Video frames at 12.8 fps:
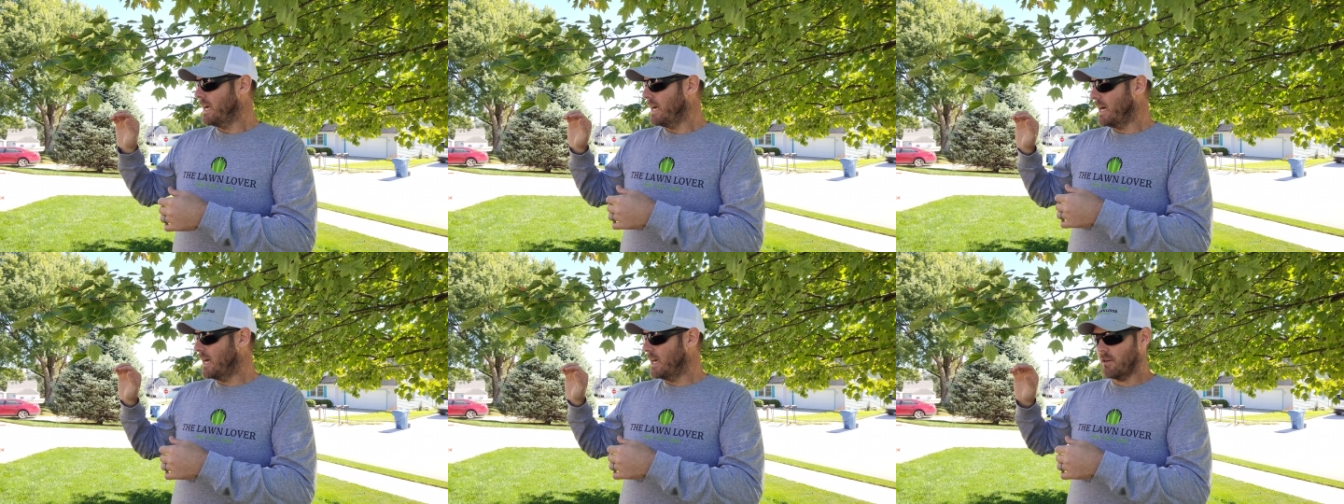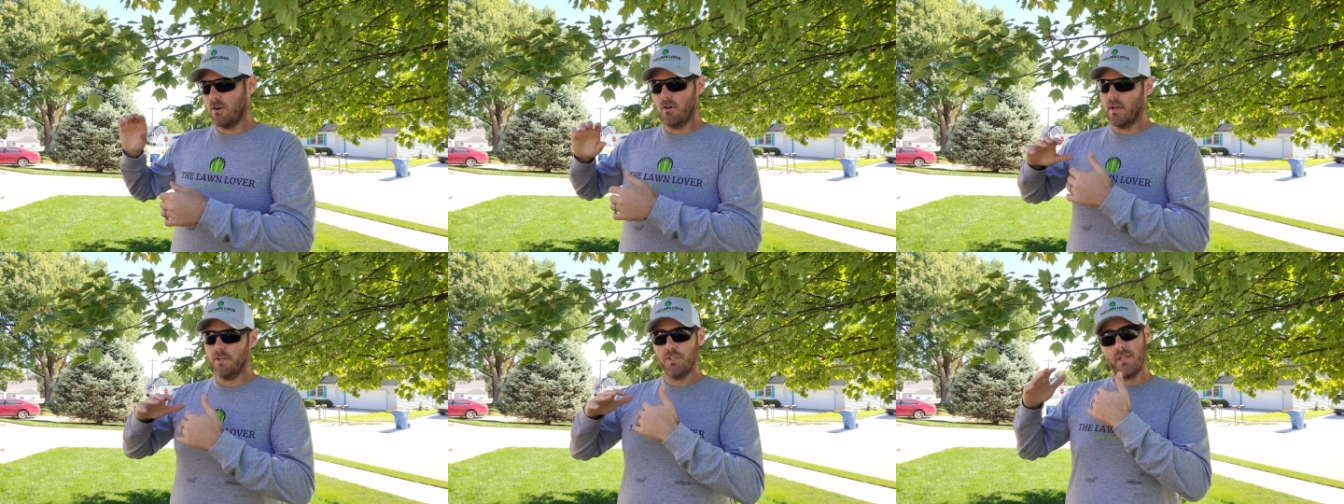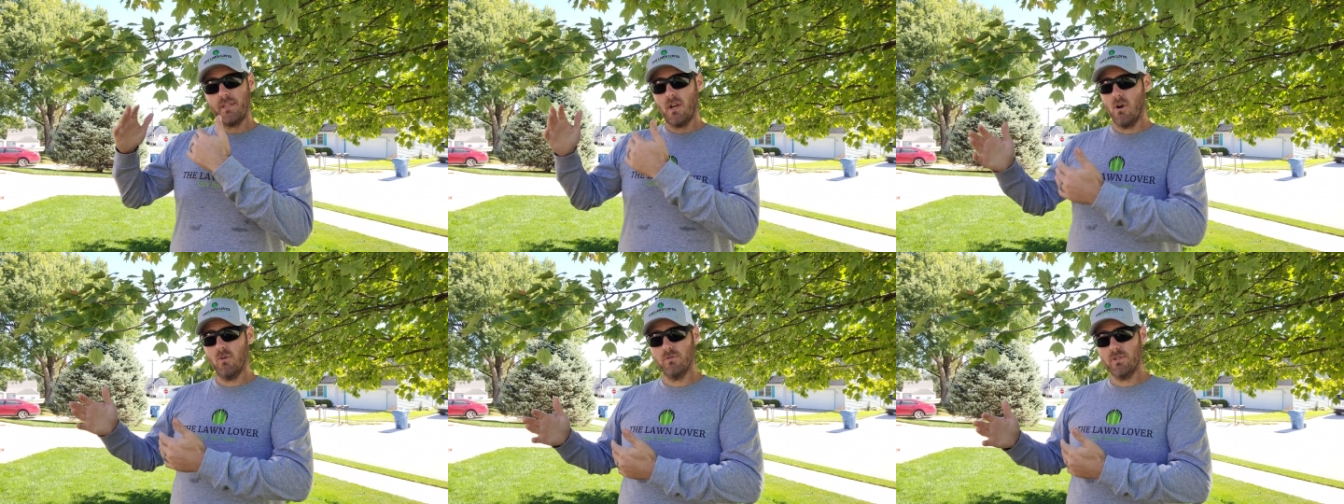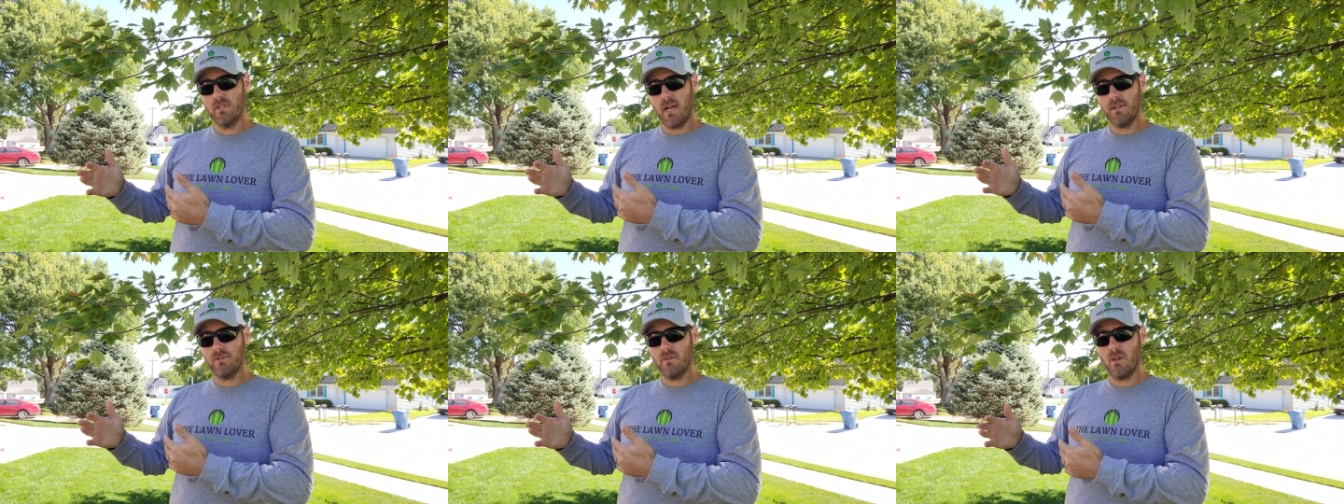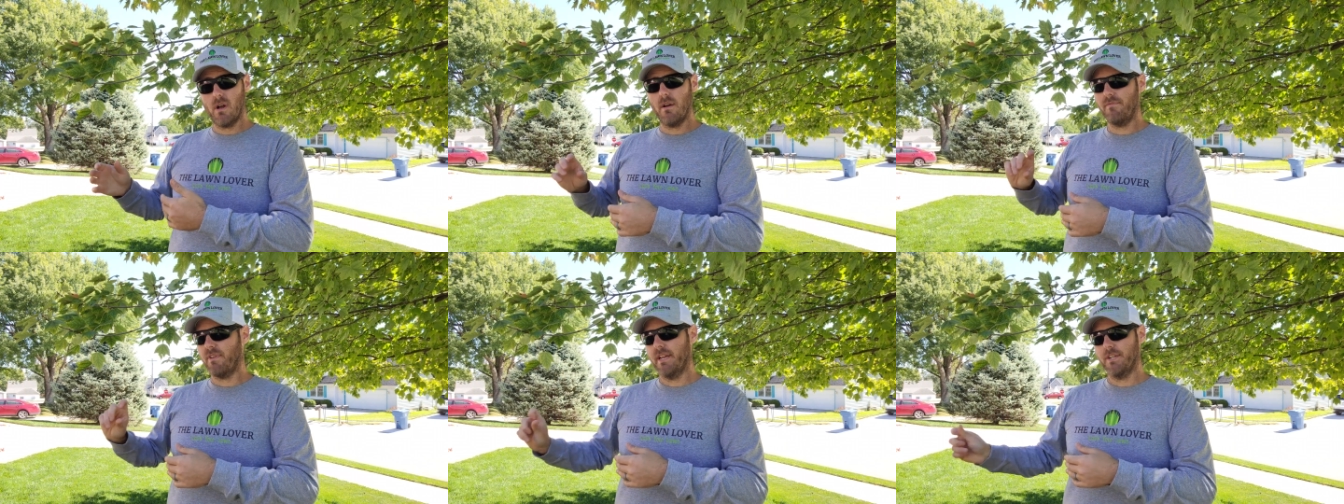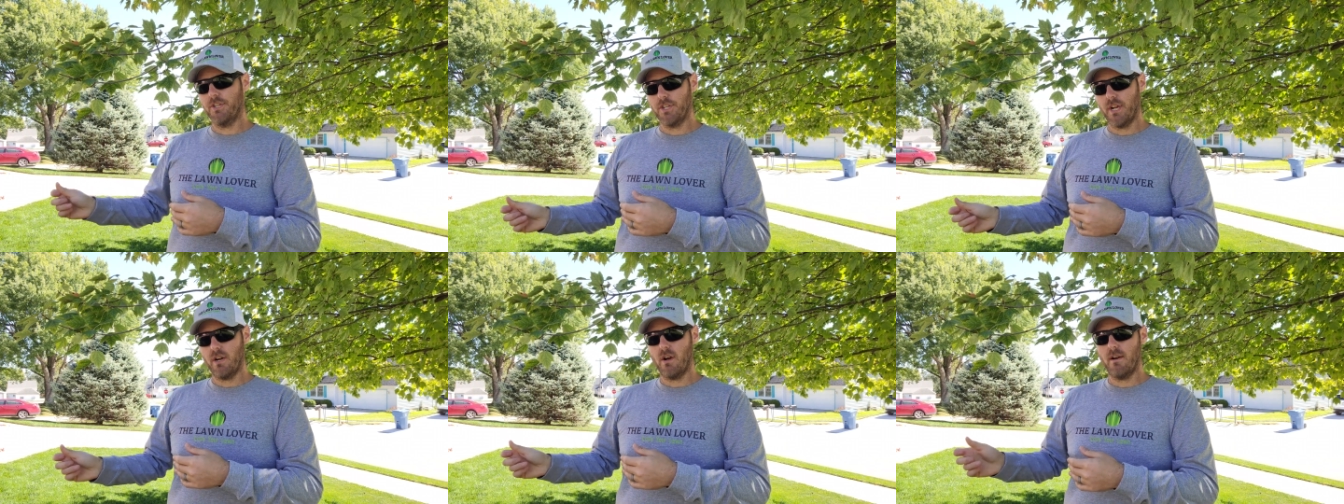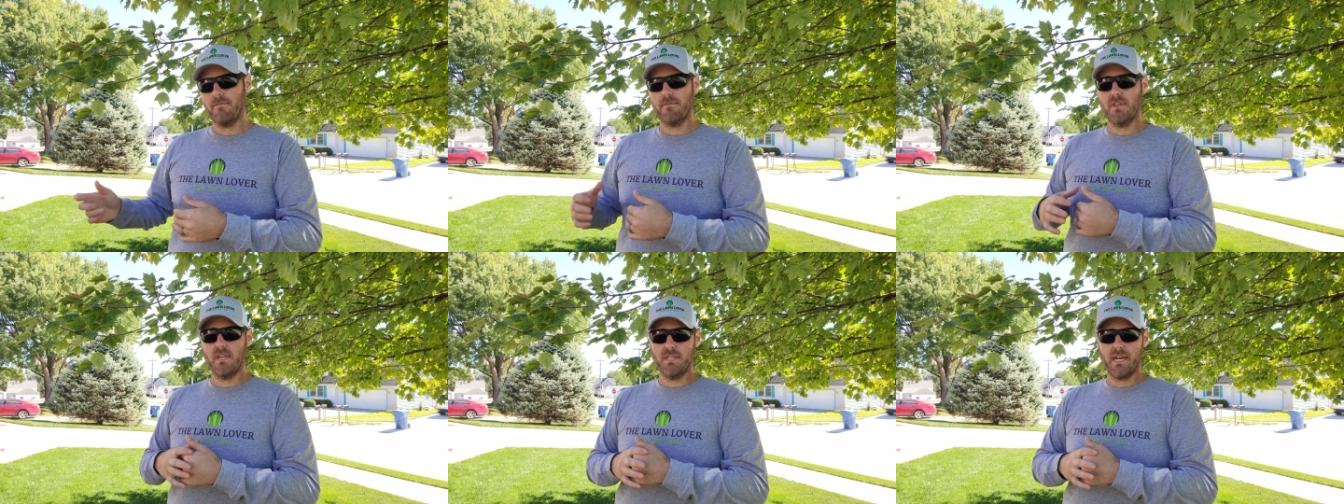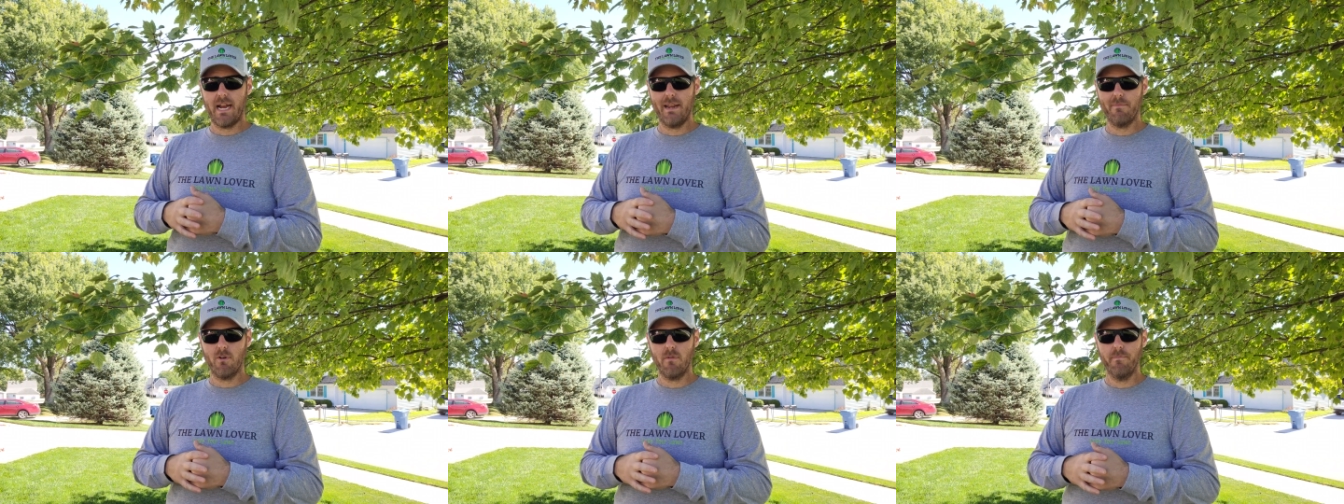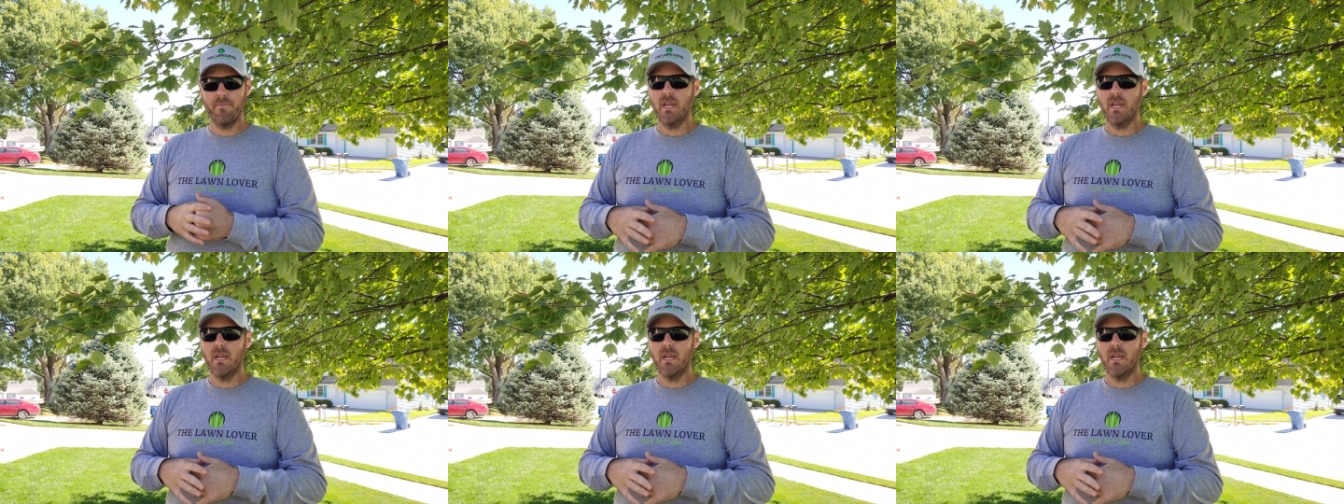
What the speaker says: or shut the hose nozzle off and shut off the timer,